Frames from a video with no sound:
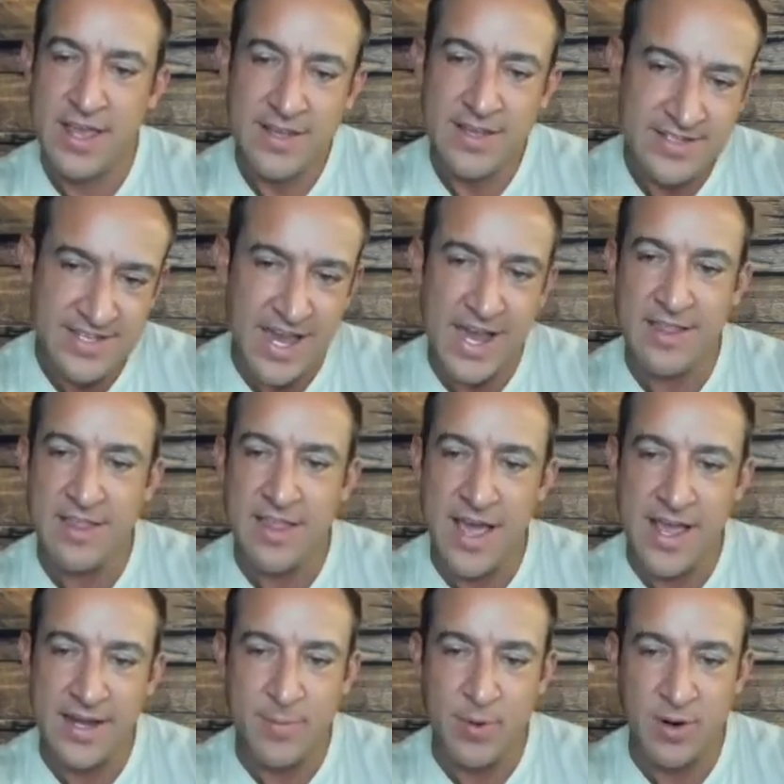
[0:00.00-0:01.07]

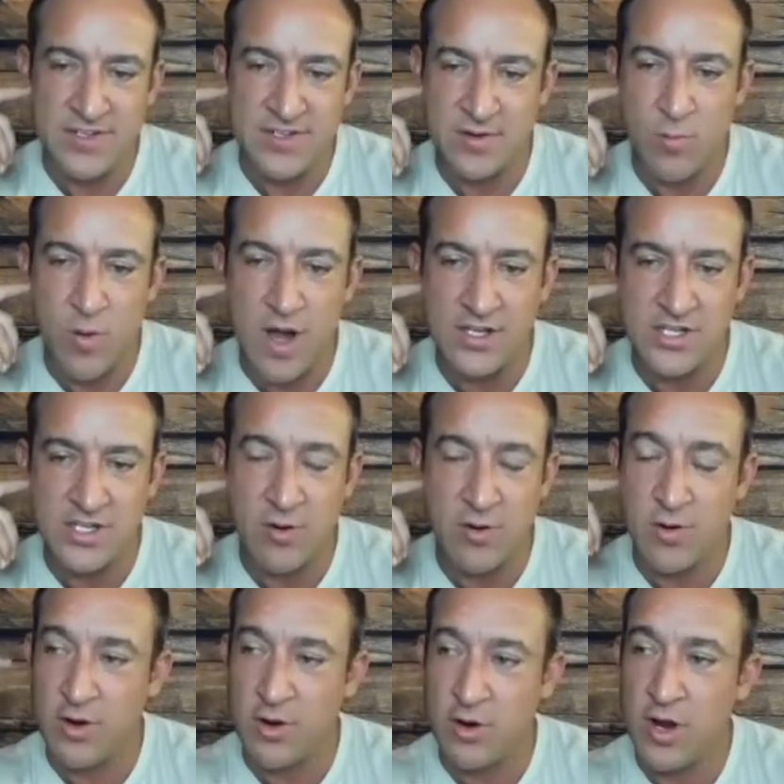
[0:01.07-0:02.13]
sideline person watching,
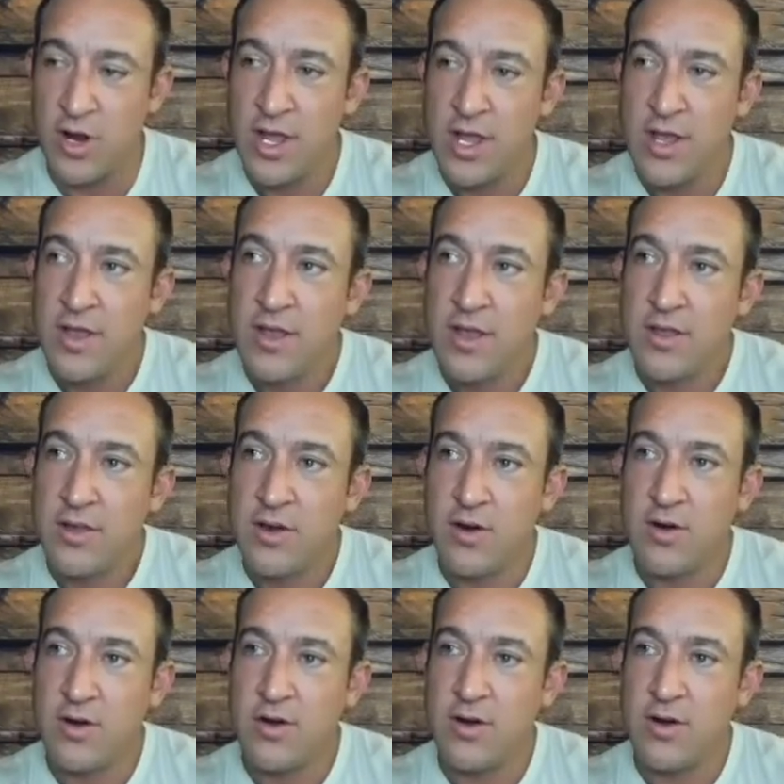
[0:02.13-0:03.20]
or
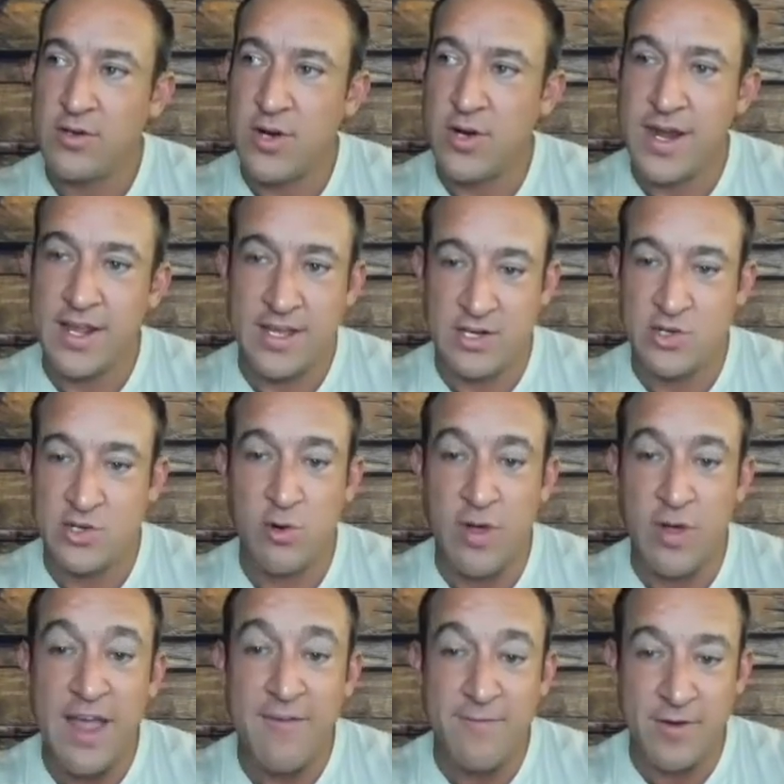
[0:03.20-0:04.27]
you're trying to
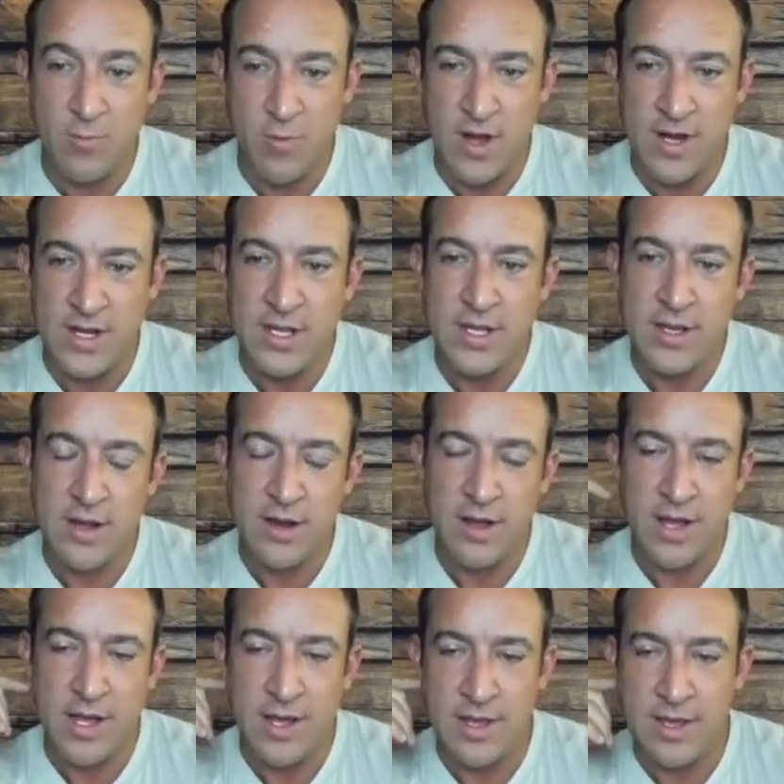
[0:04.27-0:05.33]
control everyone
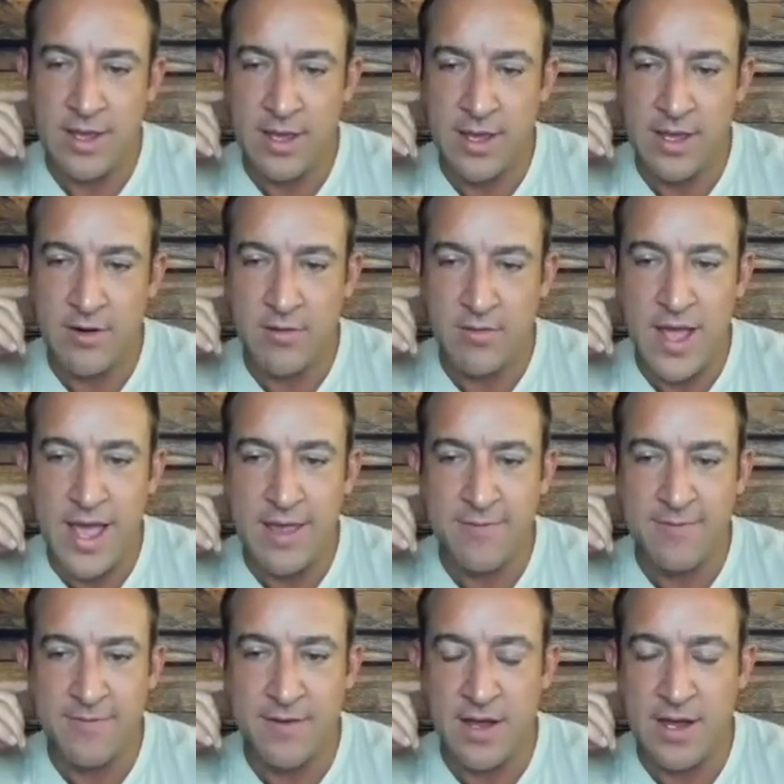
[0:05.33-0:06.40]
in your
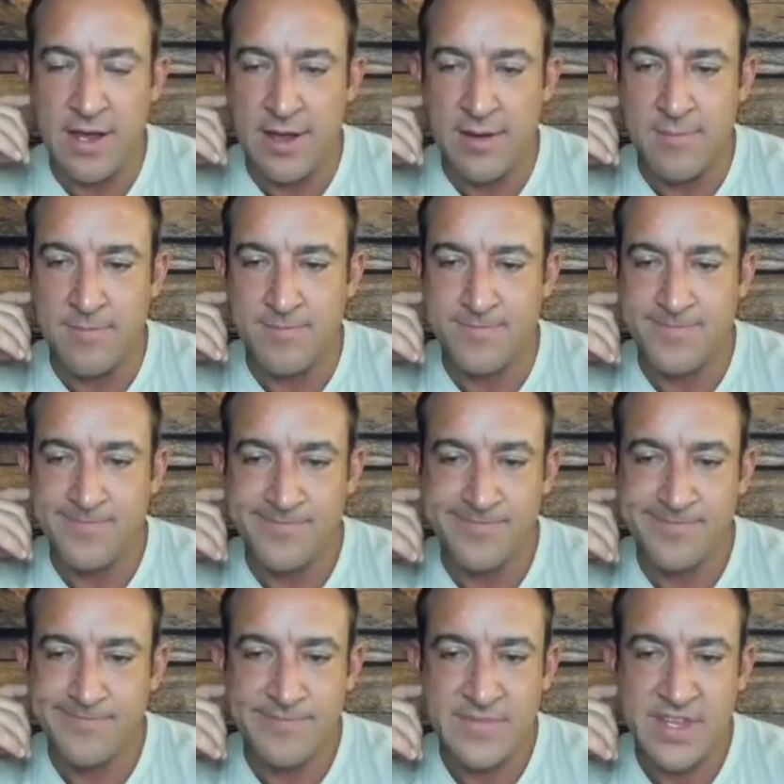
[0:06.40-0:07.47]
life,
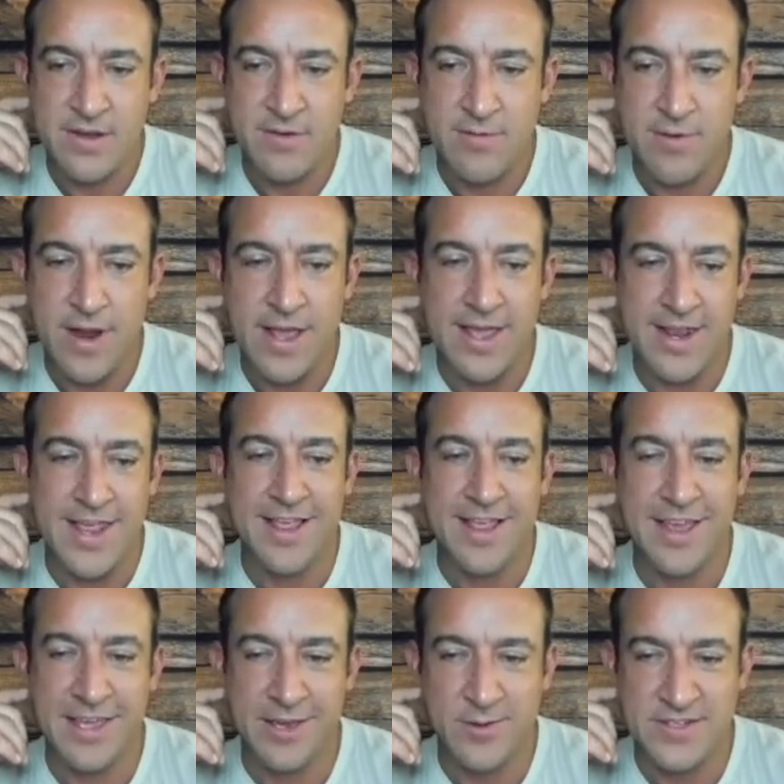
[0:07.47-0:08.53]
right? And
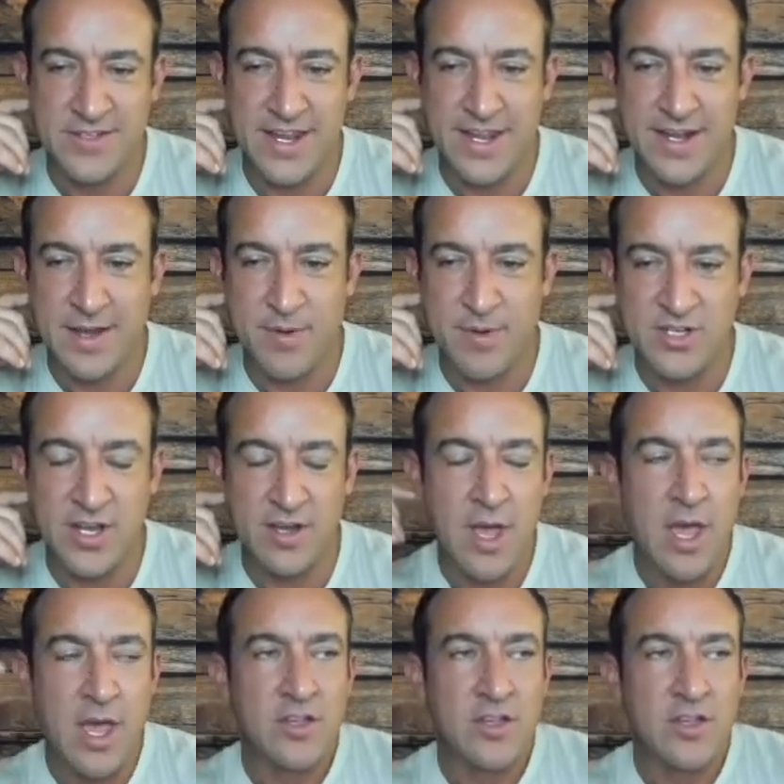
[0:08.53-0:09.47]
like you said, end up in jail.